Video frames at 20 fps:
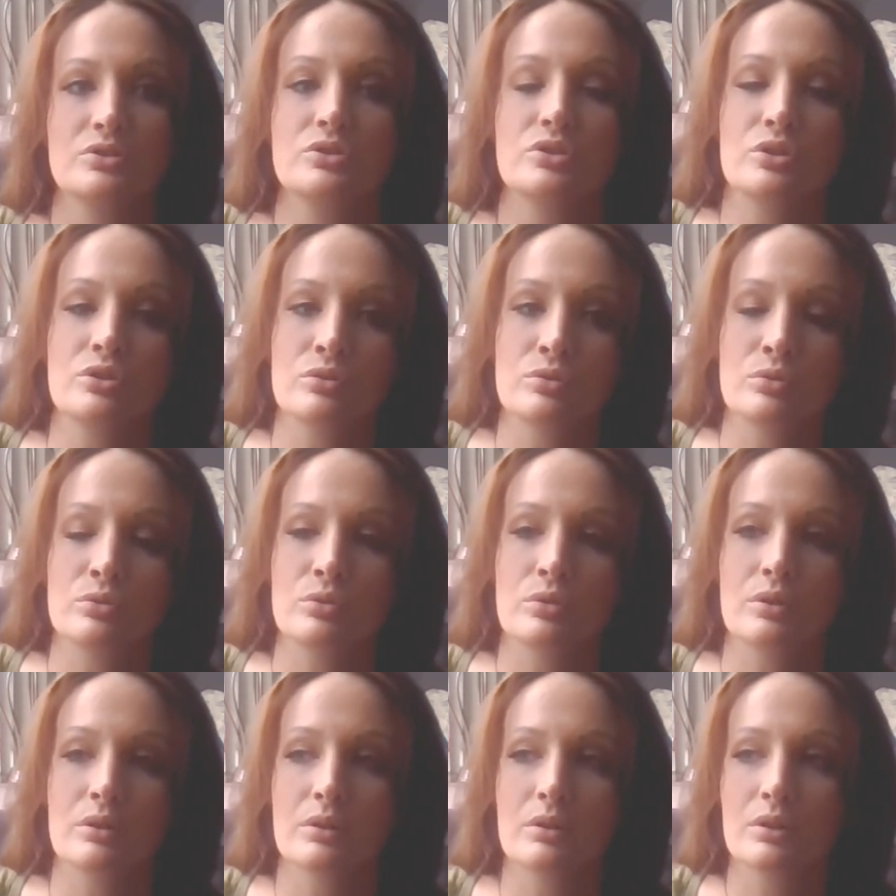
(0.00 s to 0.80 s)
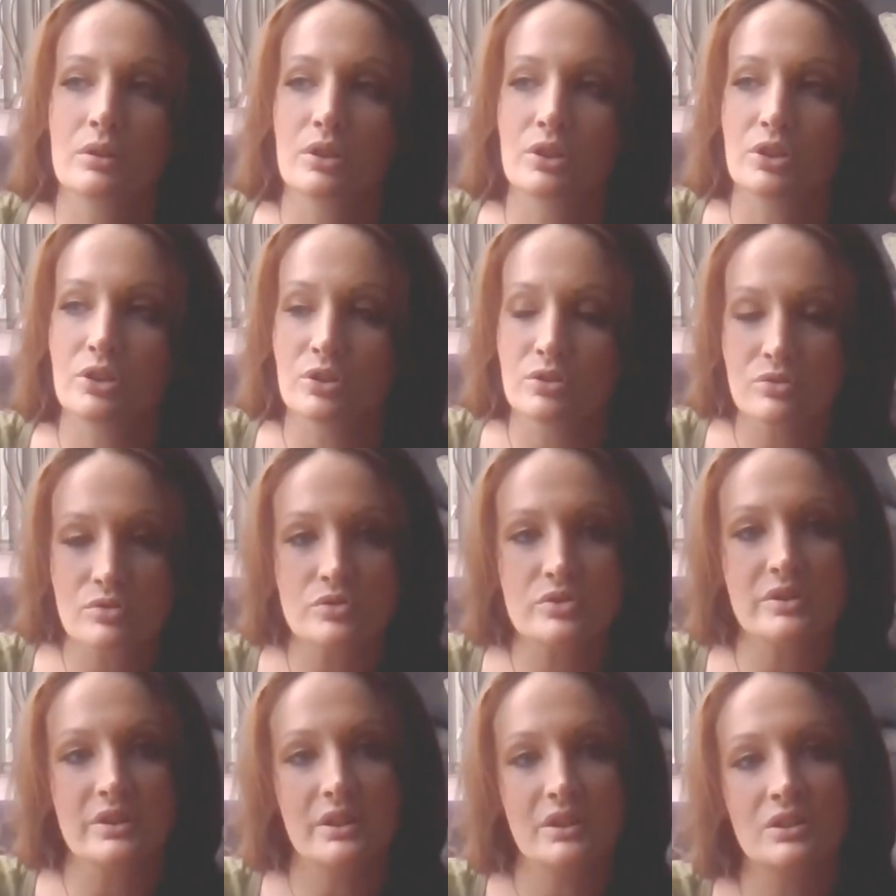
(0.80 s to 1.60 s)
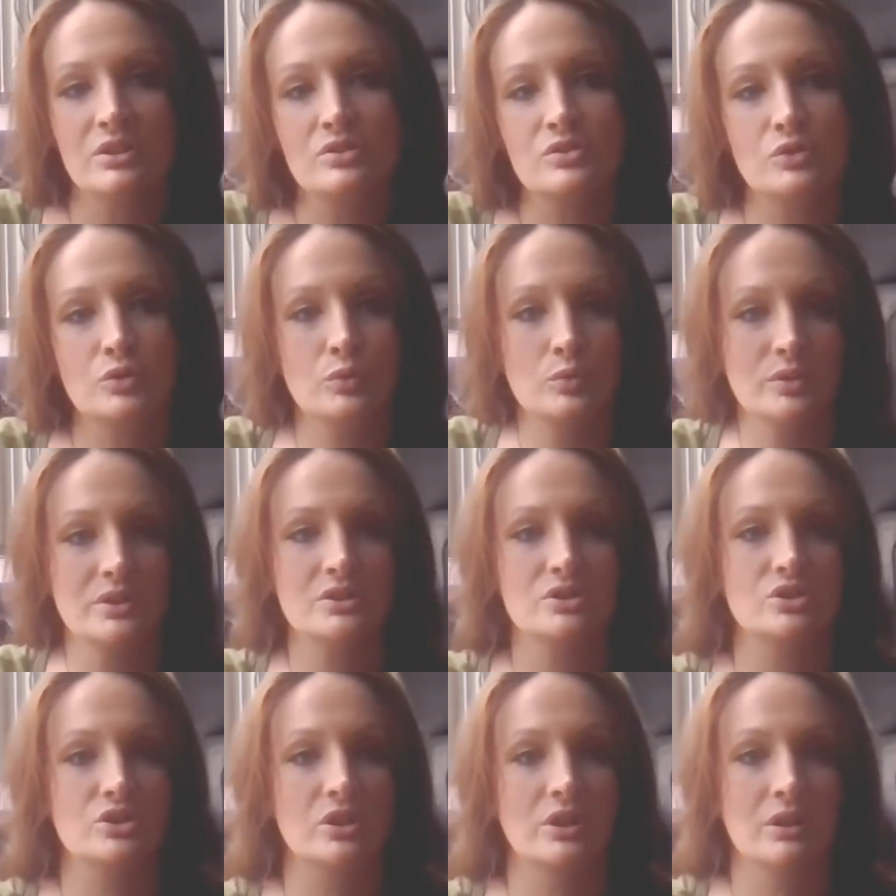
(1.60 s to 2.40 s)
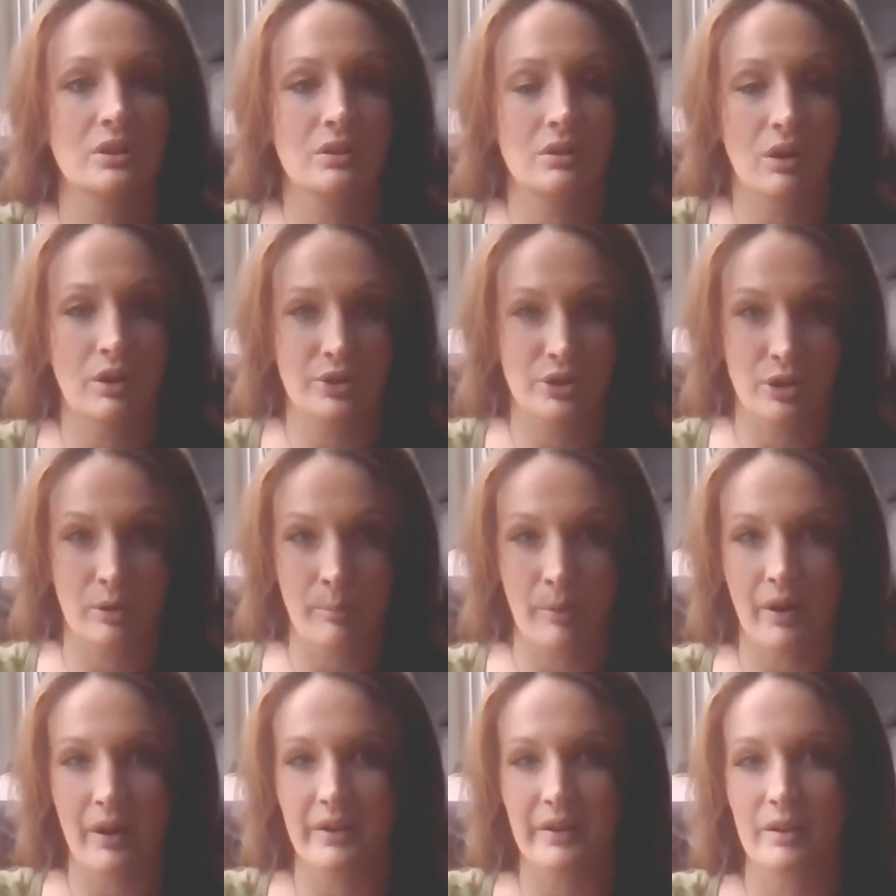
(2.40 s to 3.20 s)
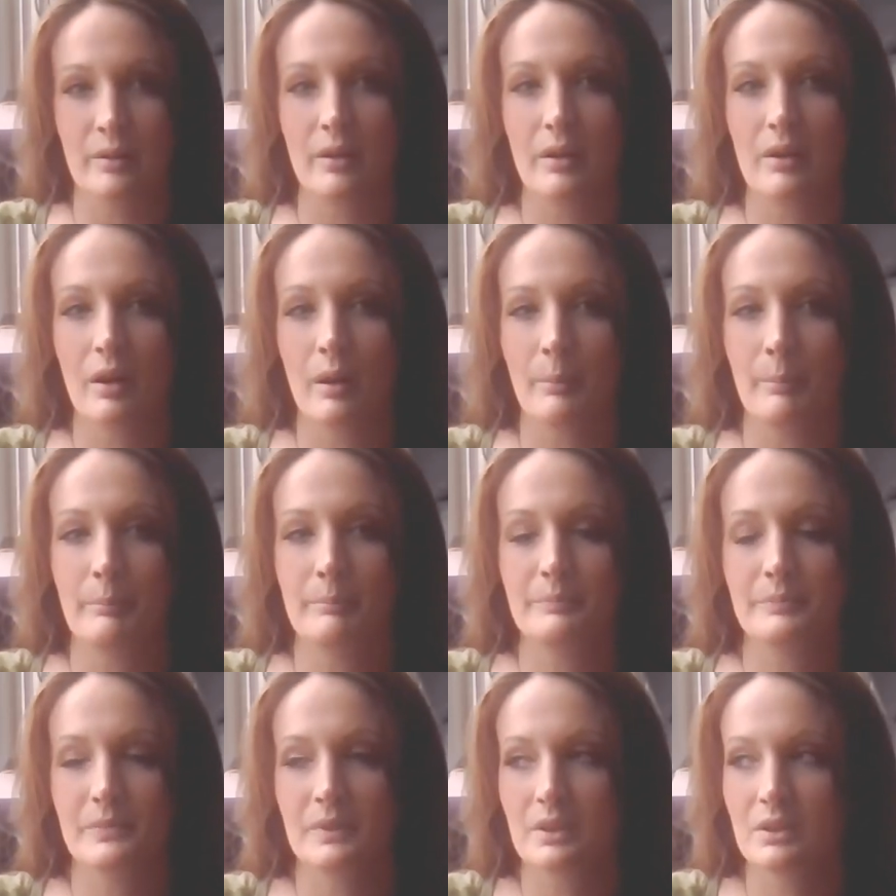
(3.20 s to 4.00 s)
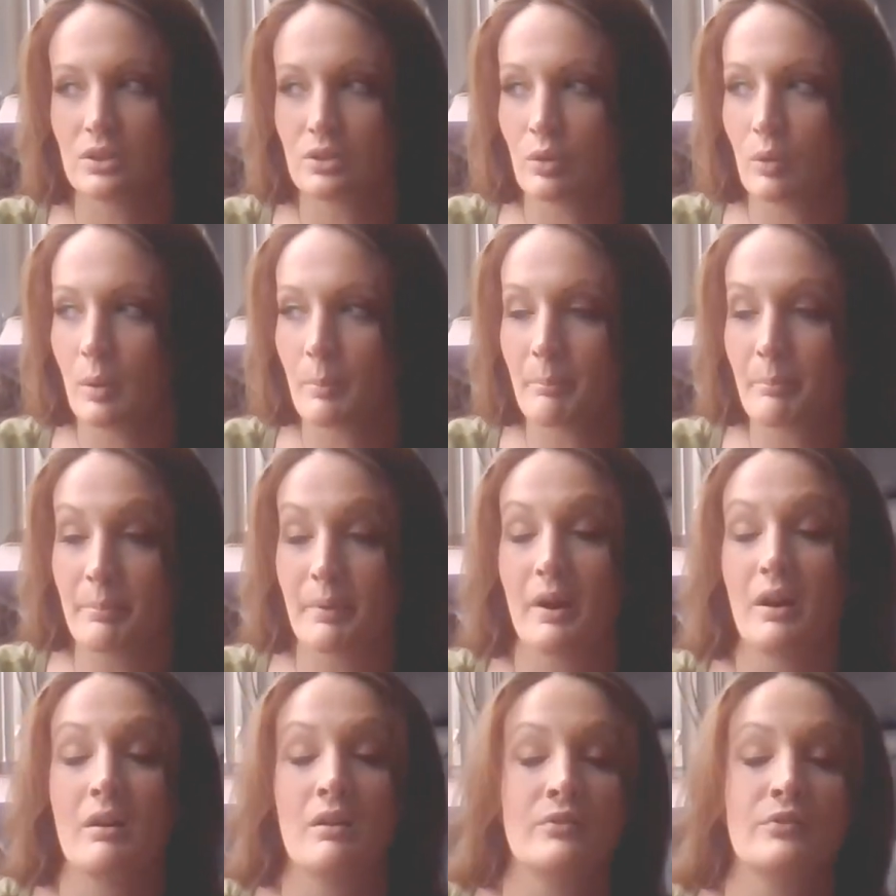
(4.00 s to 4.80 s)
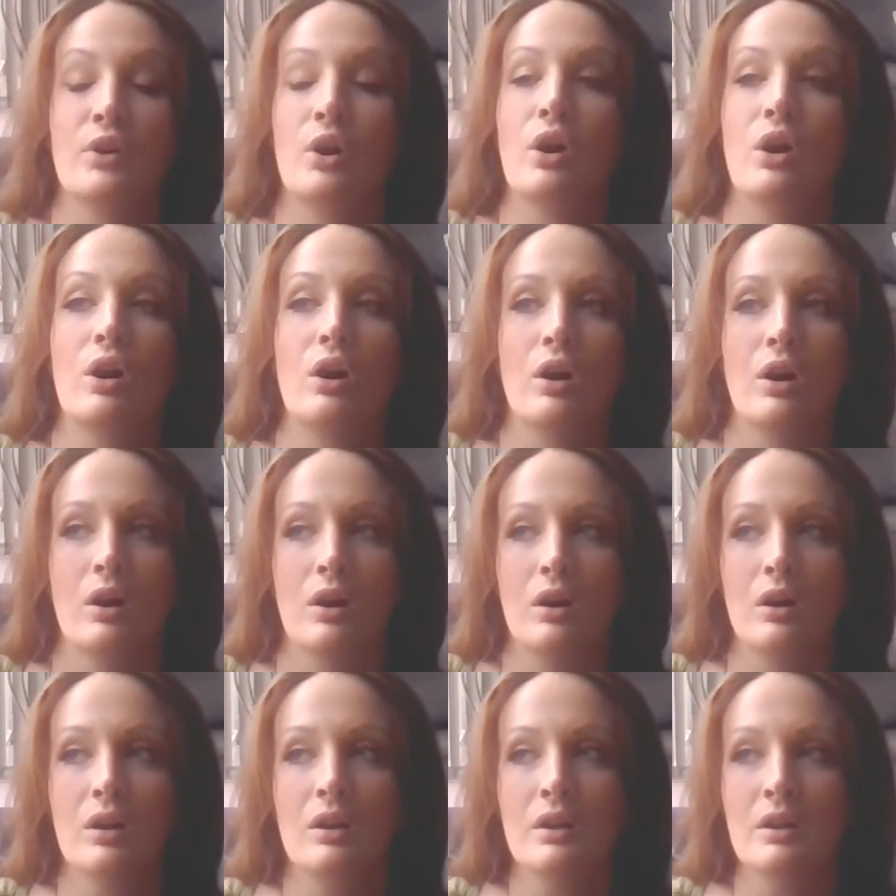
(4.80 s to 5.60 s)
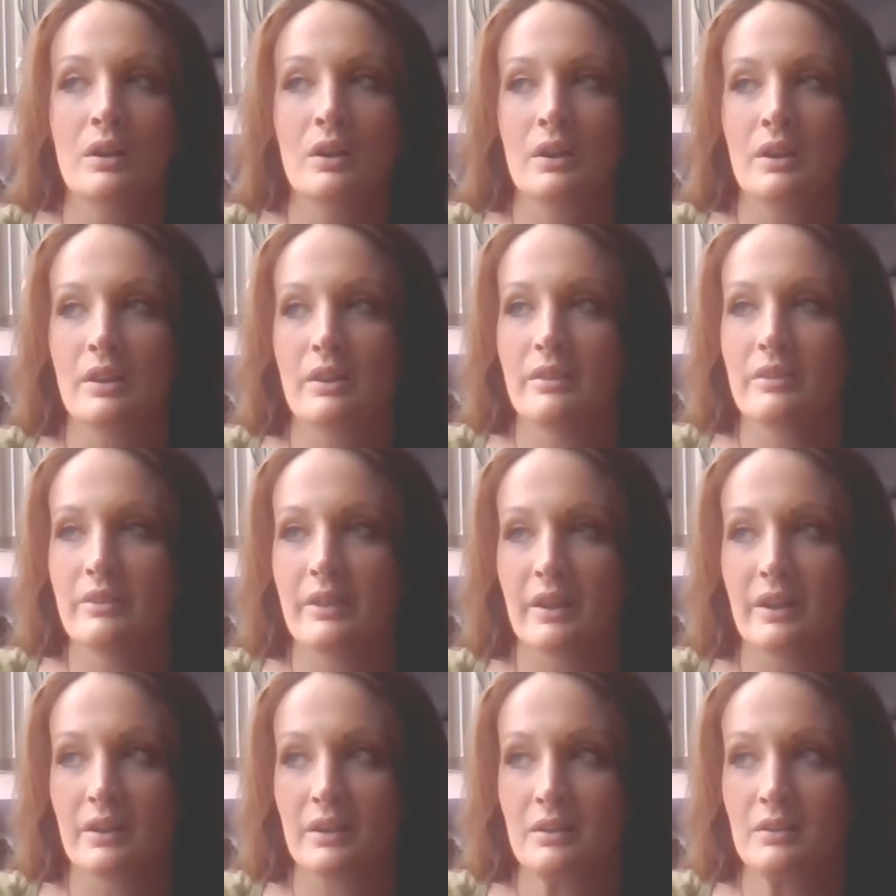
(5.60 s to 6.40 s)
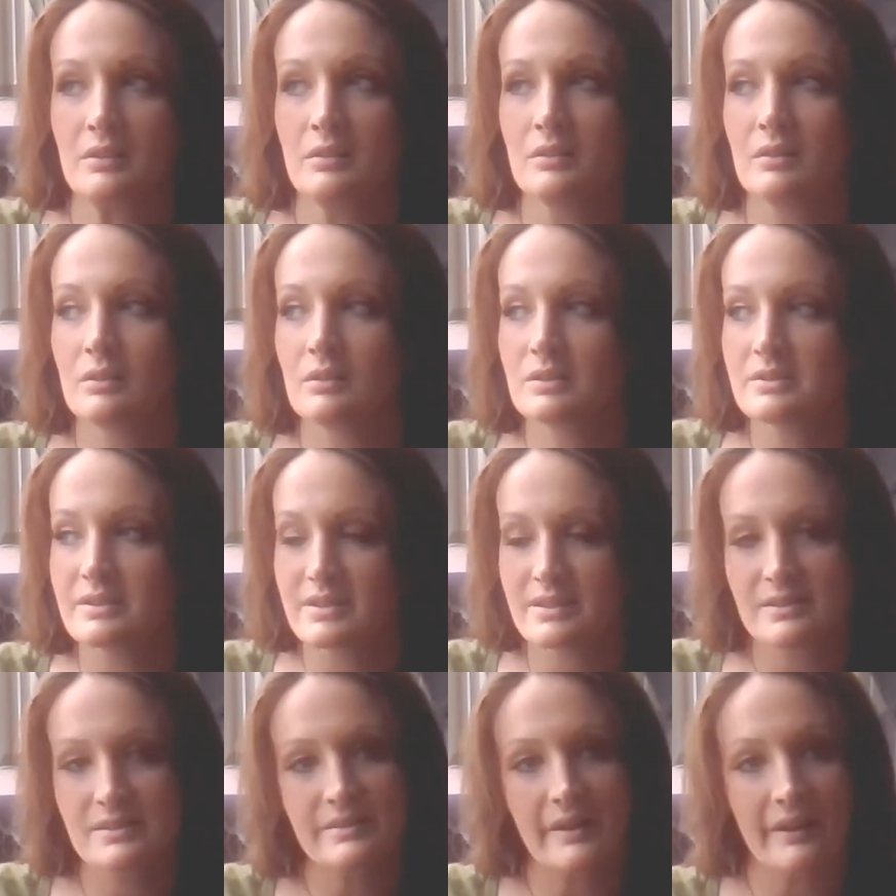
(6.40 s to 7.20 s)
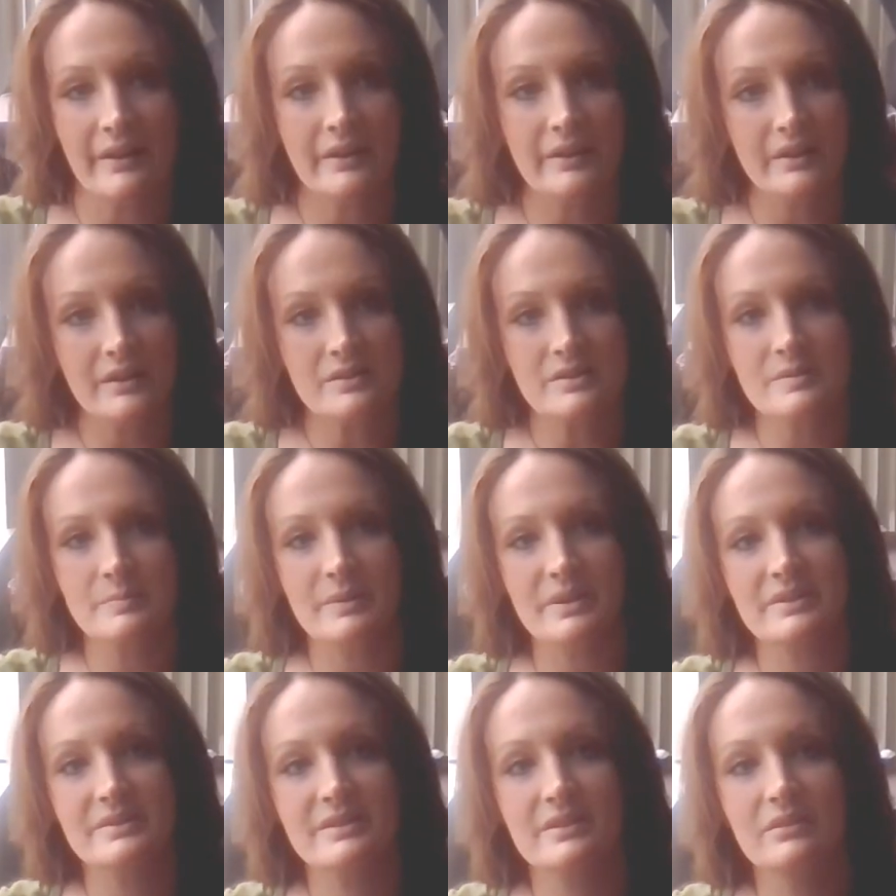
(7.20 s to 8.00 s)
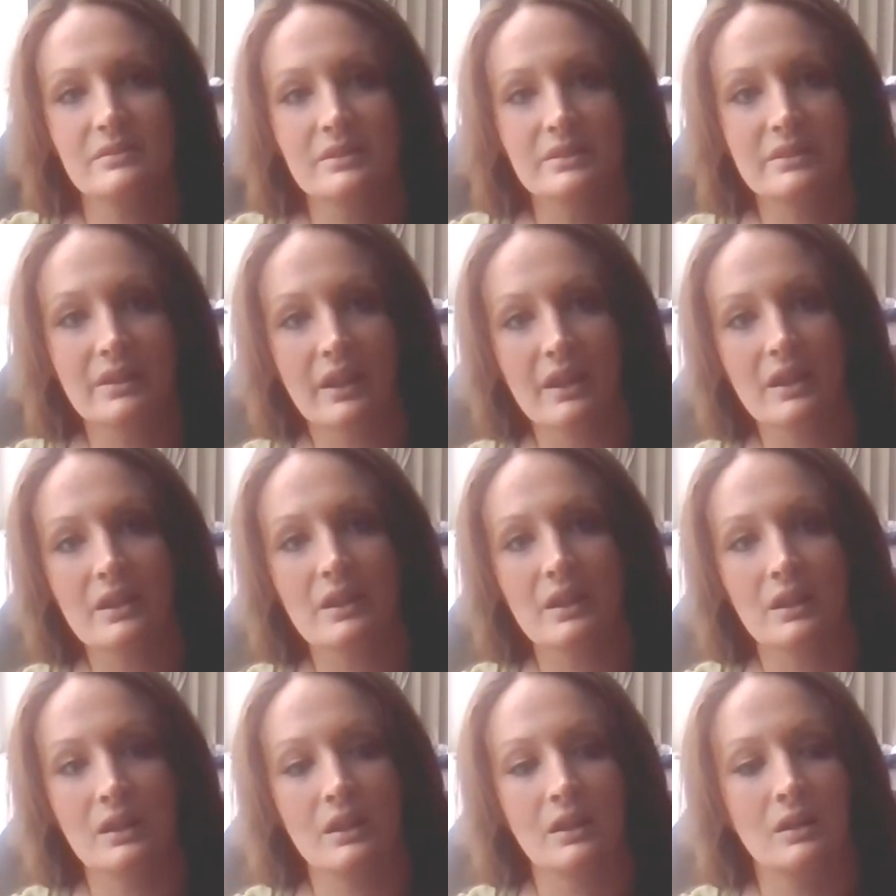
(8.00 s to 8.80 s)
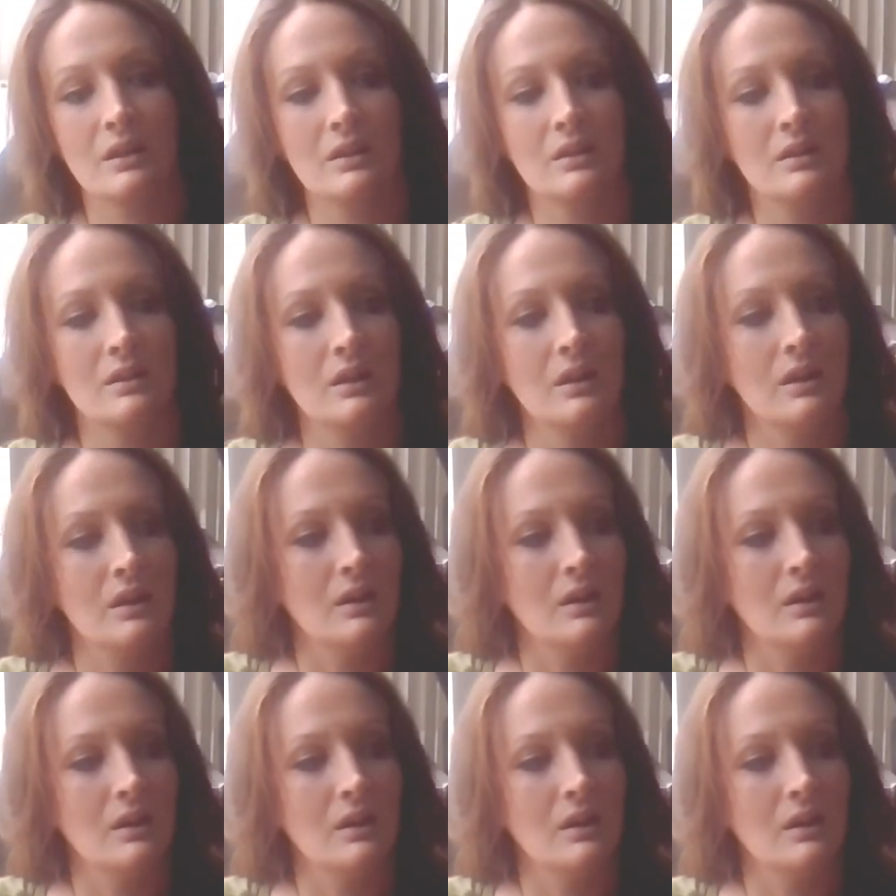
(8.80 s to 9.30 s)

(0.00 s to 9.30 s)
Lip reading: to use intuition on your body, above all. That society is basically taking